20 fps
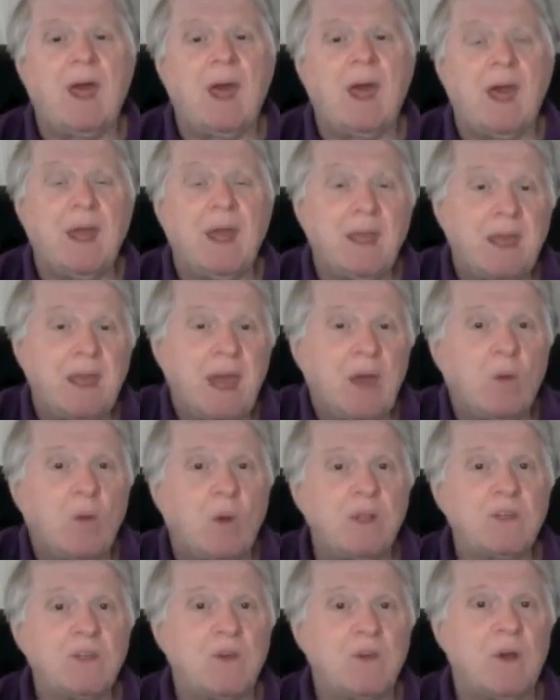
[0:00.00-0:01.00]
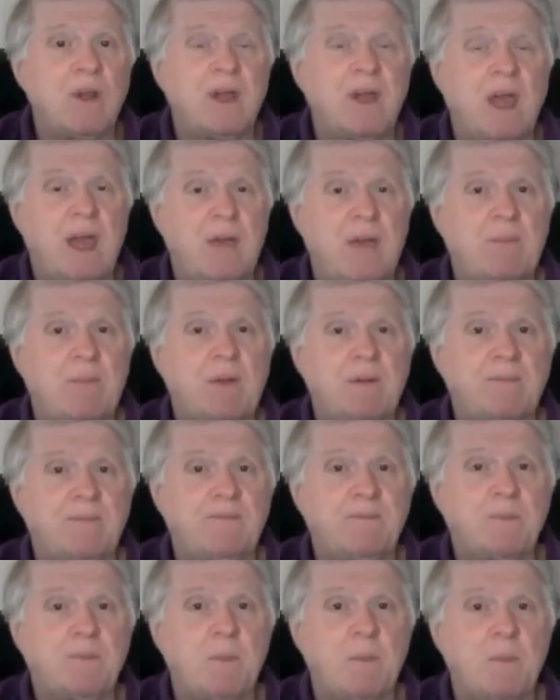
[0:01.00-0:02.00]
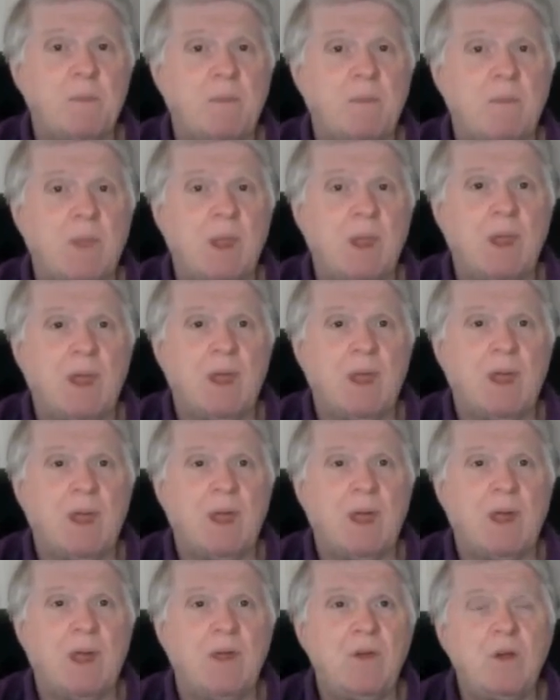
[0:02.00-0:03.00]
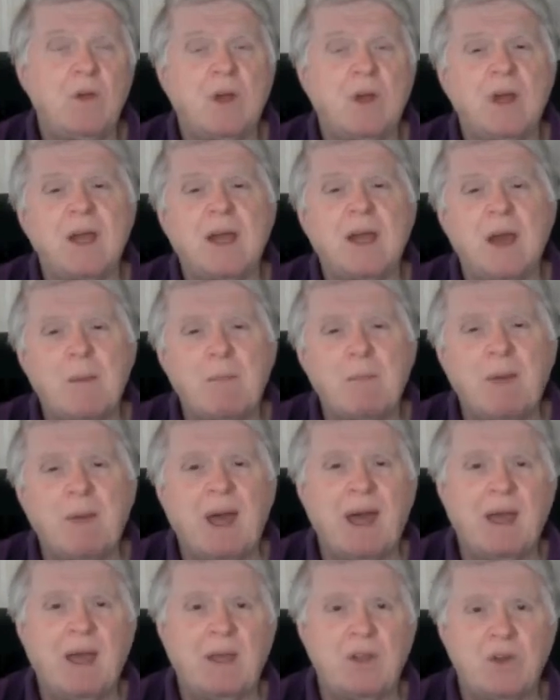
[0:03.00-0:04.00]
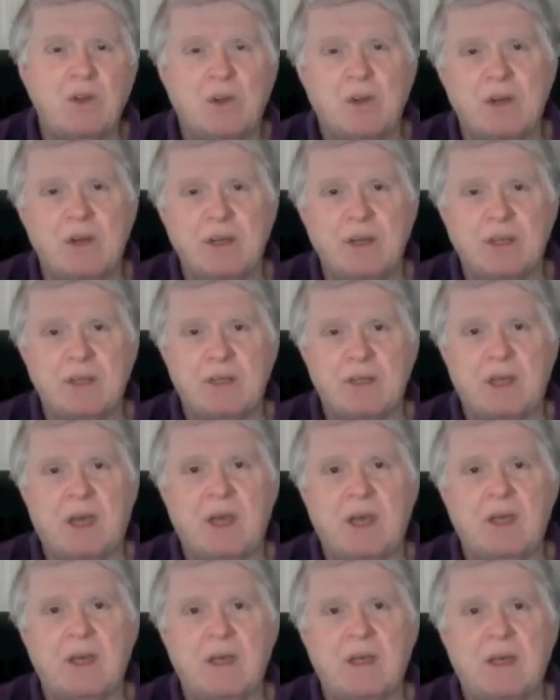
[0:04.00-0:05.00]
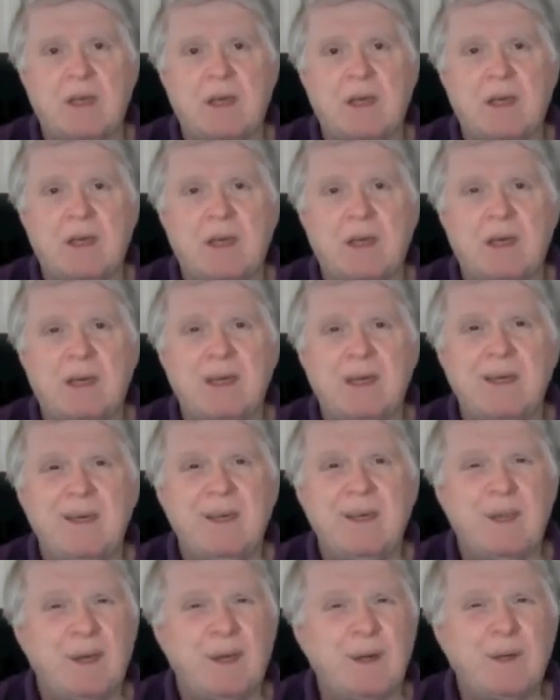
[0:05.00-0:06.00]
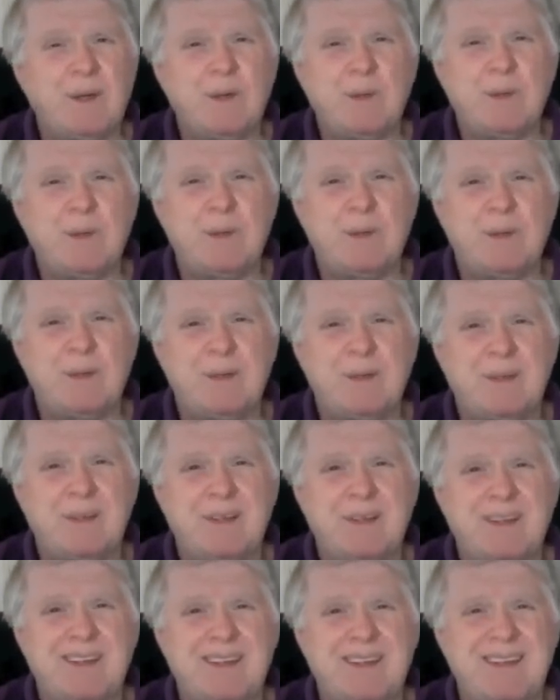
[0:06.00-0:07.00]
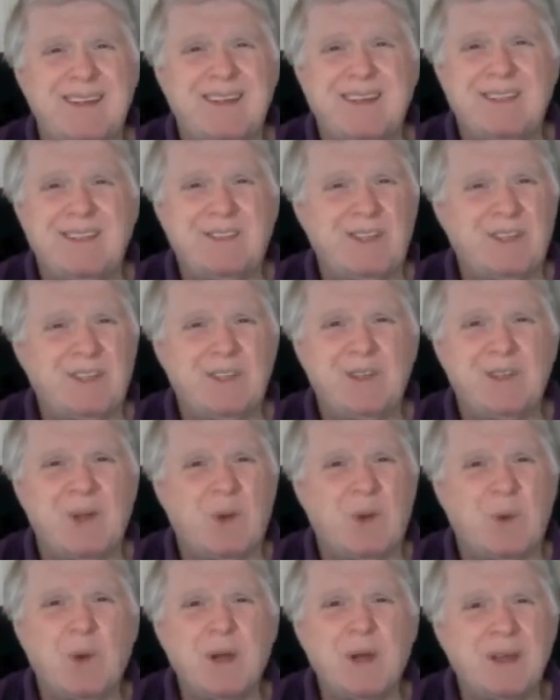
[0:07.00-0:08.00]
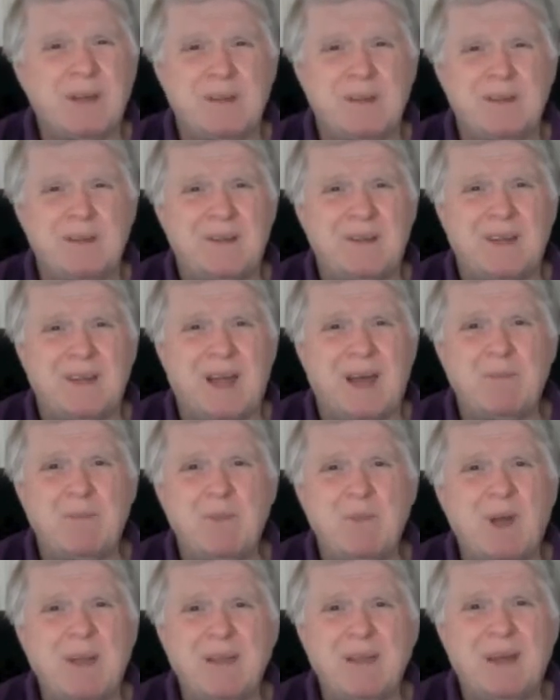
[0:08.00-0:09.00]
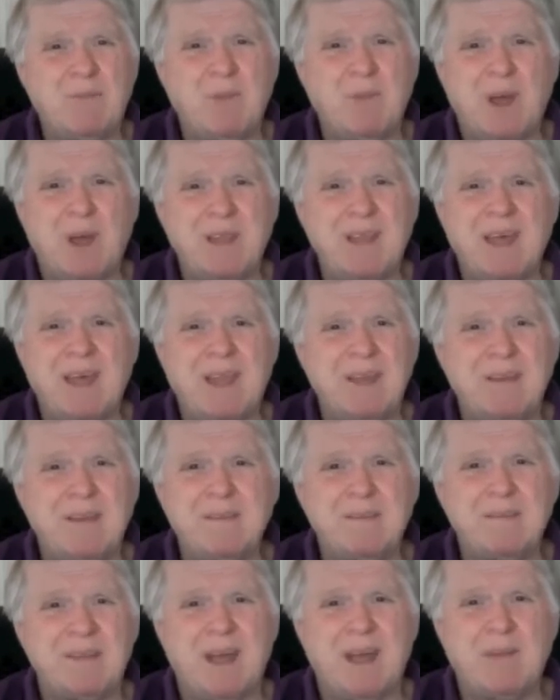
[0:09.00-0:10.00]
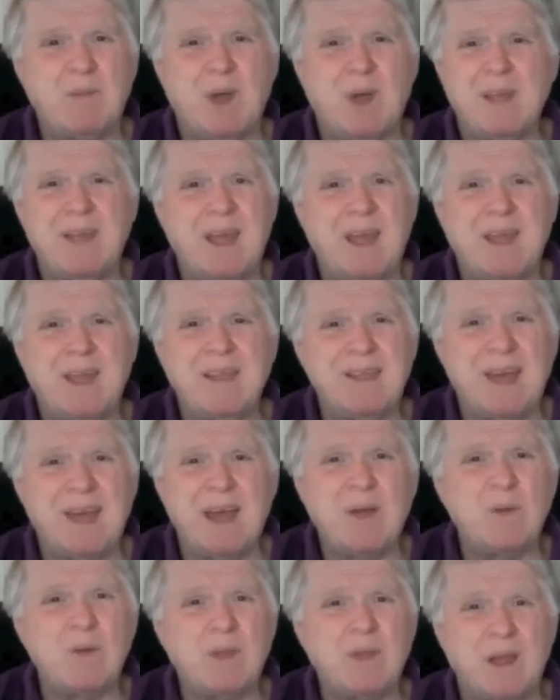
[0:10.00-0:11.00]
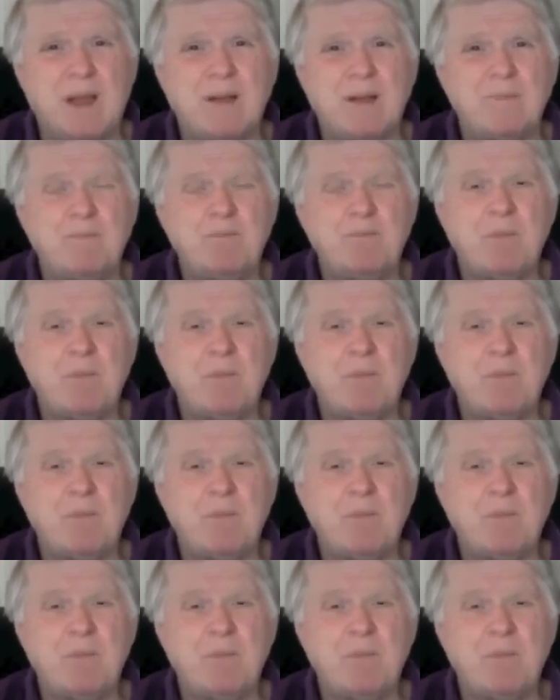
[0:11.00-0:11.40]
And again, what's going to happen? You're going to come back and you're going to say, you know, it's just not working. I'm not getting down there.